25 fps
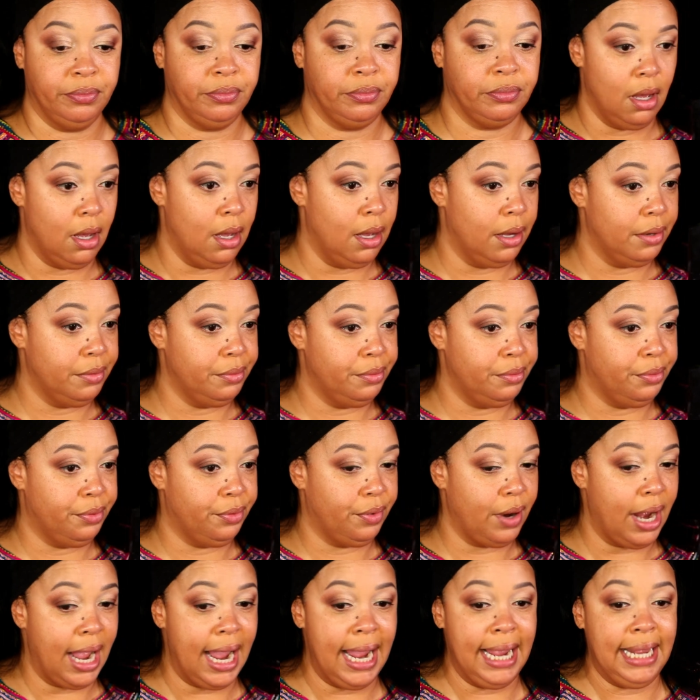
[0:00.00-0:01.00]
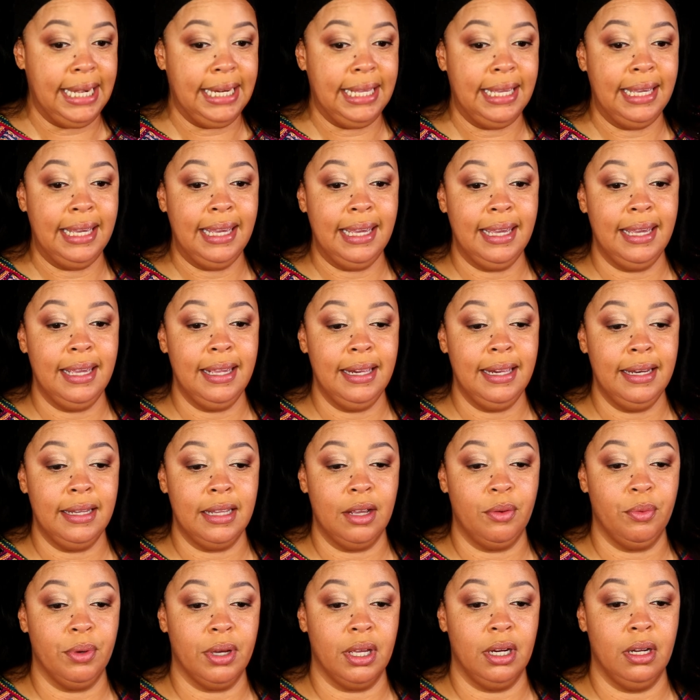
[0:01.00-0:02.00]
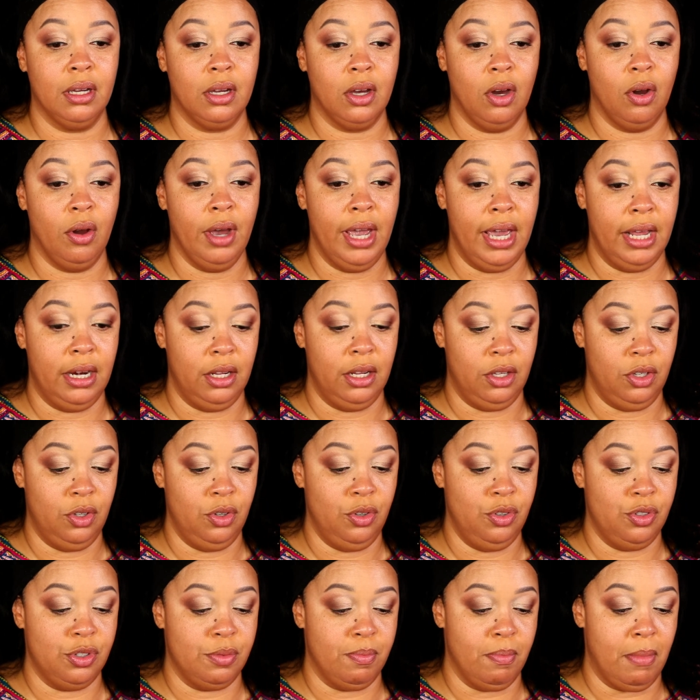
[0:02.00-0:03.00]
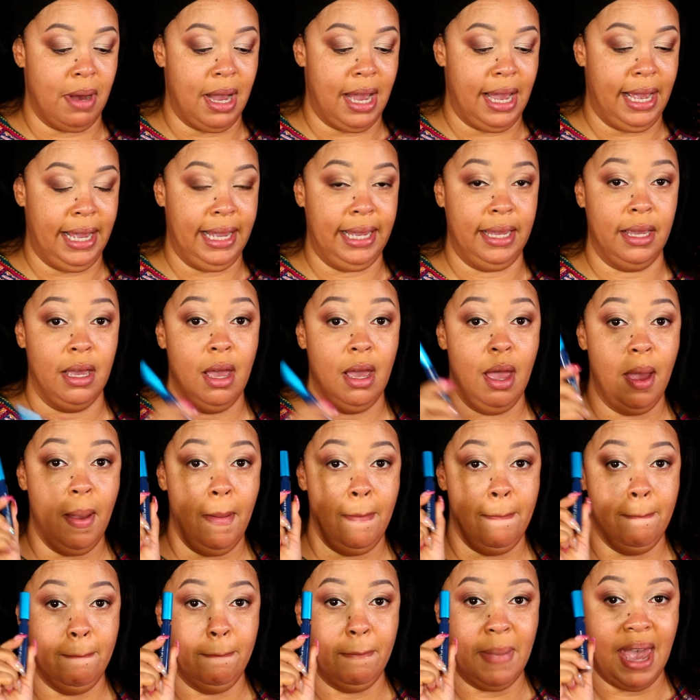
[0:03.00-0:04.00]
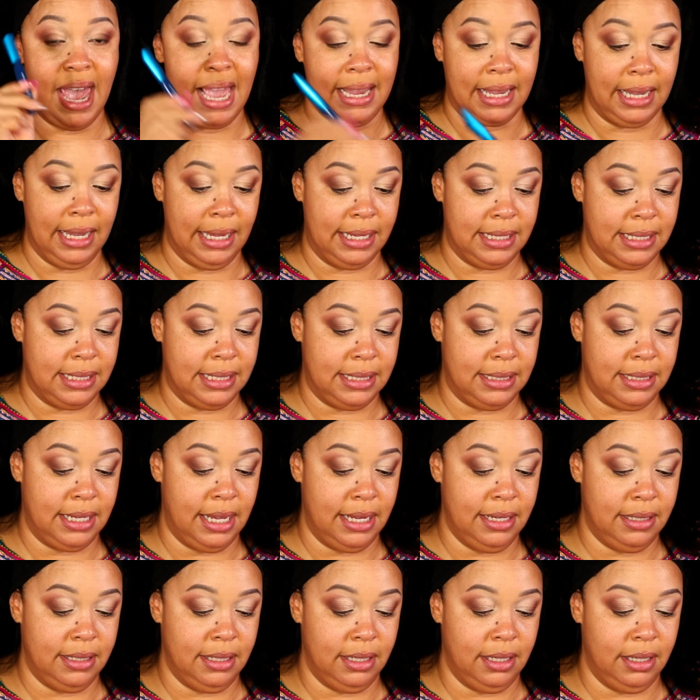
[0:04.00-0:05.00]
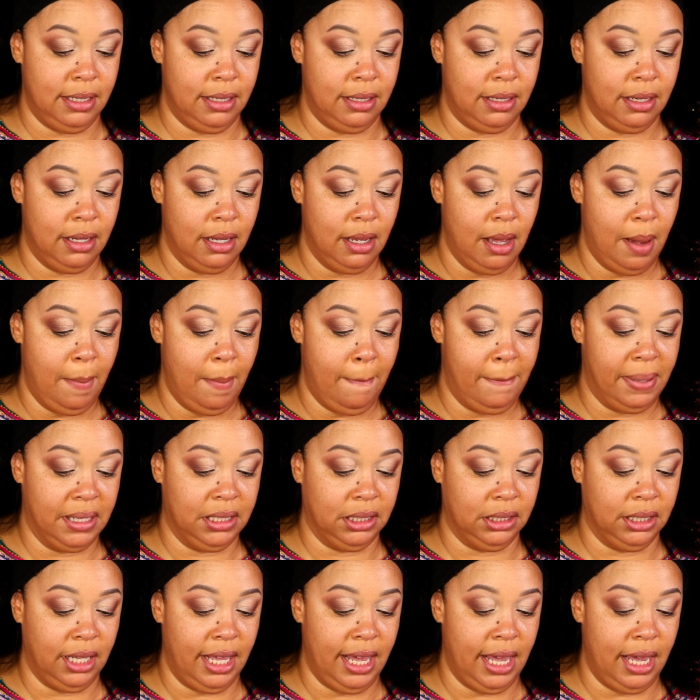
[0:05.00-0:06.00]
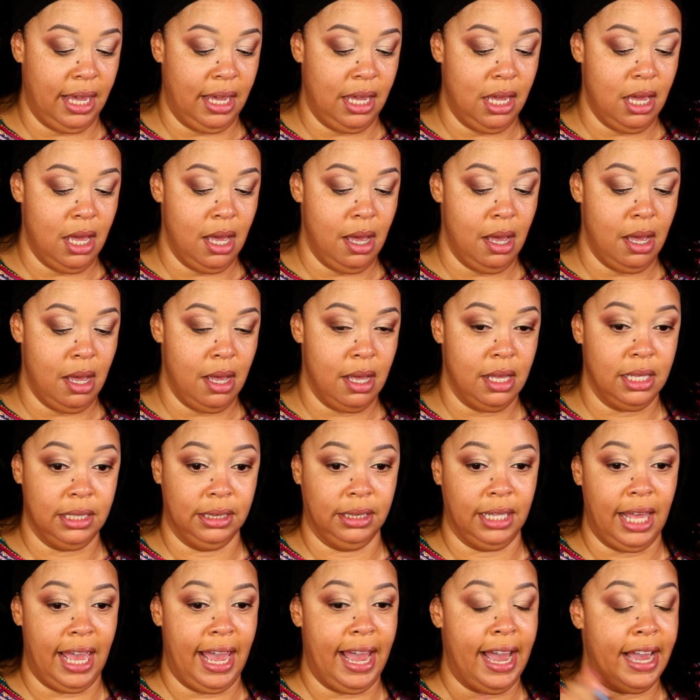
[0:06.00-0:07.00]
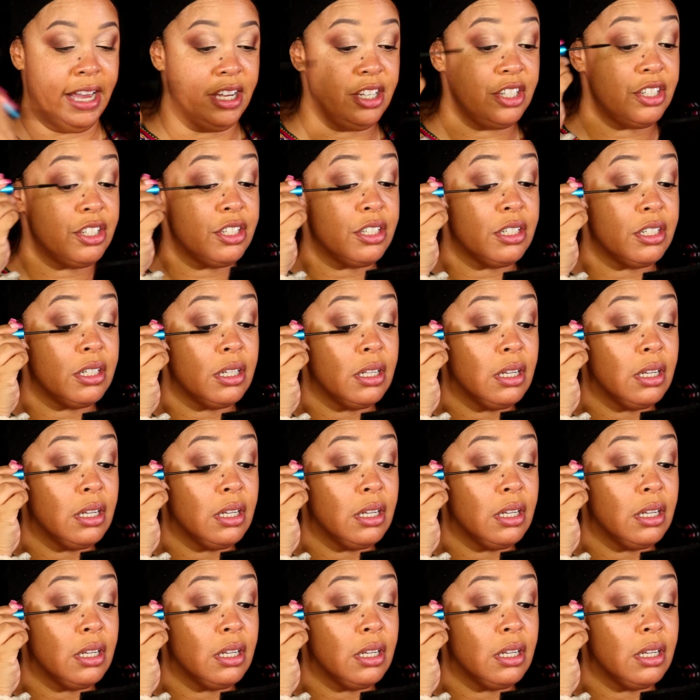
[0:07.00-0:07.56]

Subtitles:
Alrighty, then we're gonna go ahead and use my MAC Extended Play Lash.